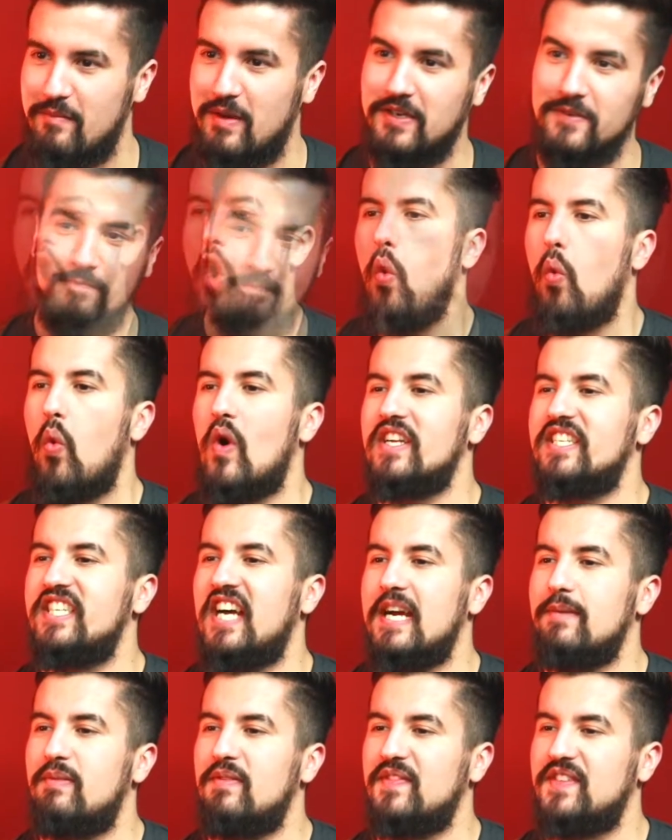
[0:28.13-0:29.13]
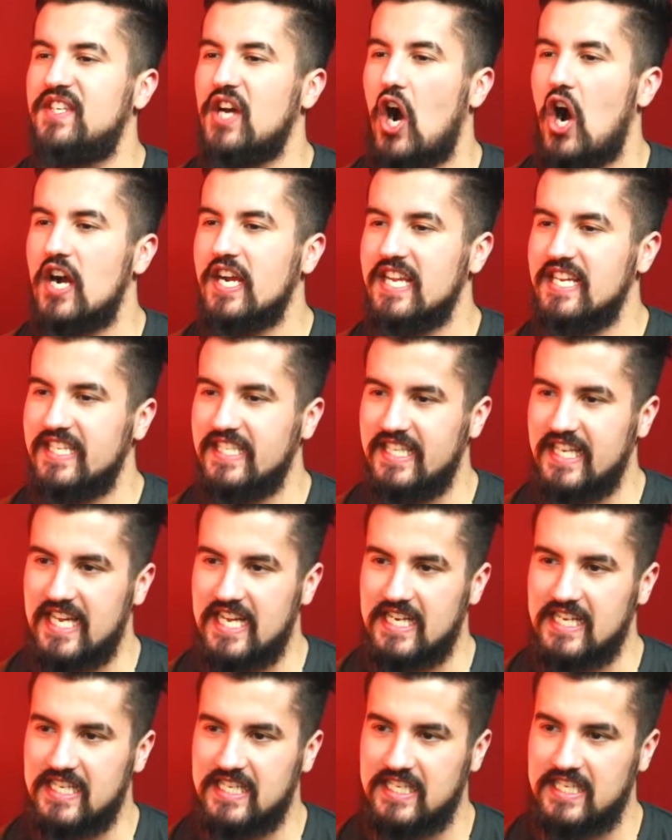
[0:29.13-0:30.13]
much. What type of dog is
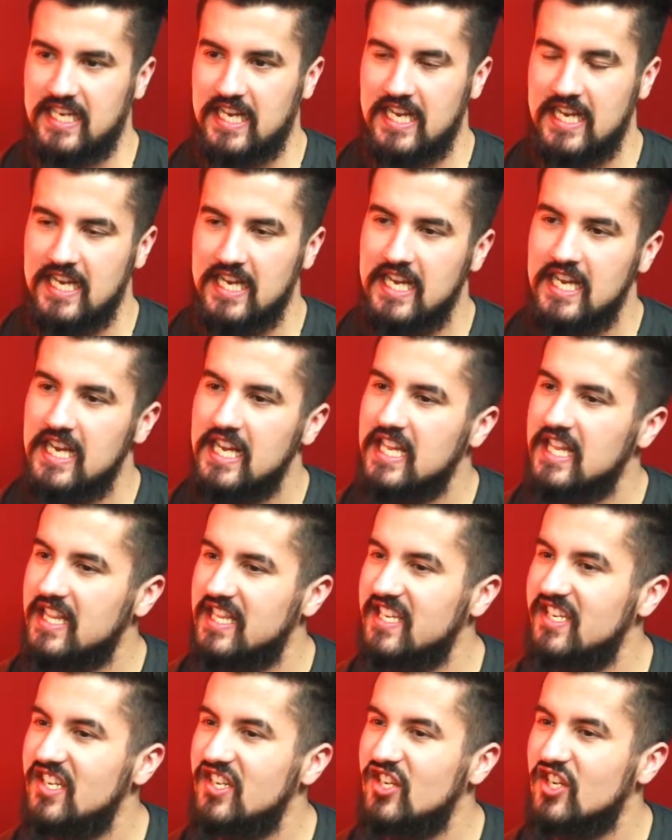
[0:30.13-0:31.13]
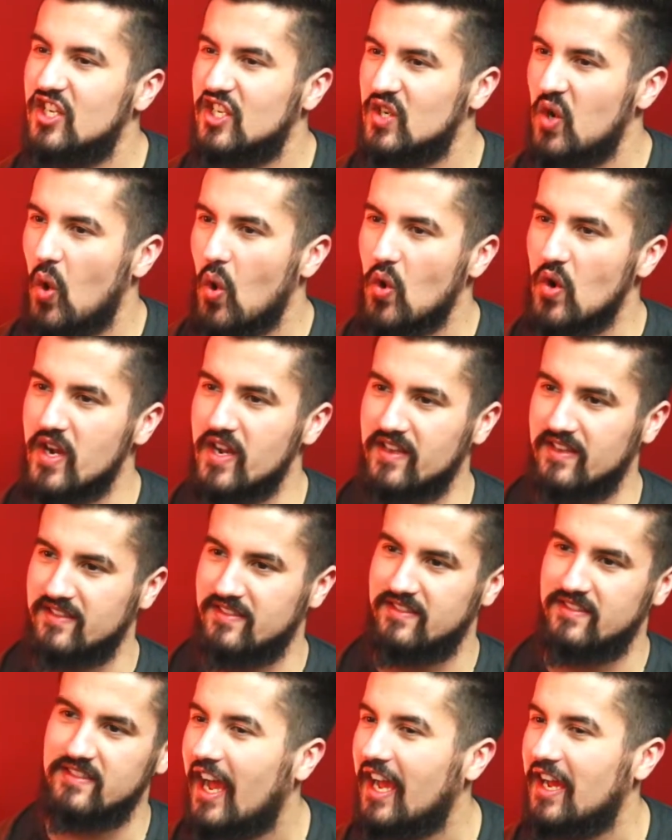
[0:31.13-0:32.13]
this? This is a
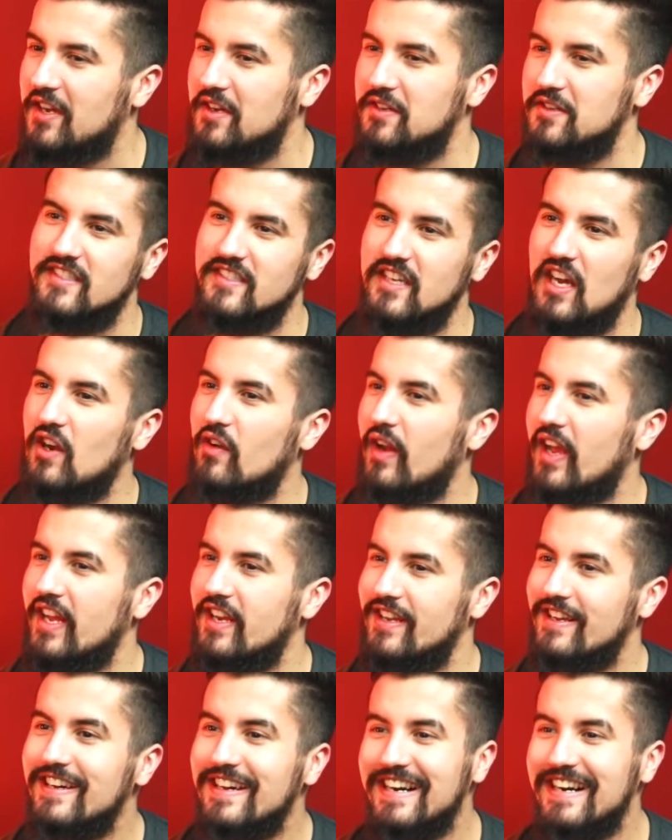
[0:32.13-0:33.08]
tortoise. I, all right.